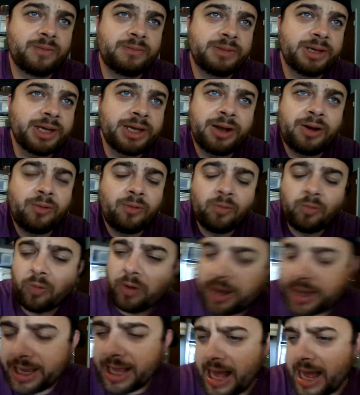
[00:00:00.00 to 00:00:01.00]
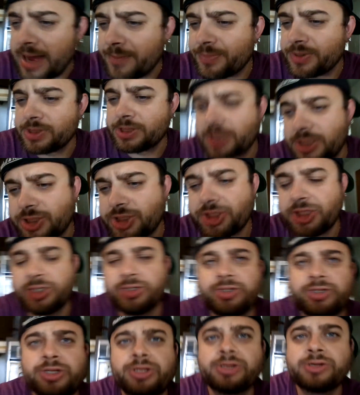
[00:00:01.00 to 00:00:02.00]
You know, what
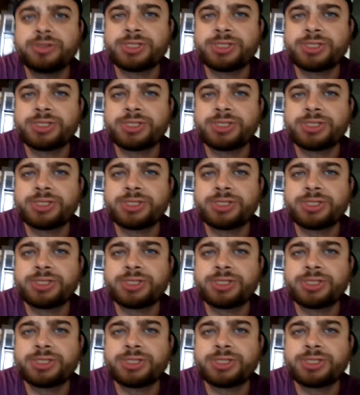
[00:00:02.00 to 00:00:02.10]
competition do you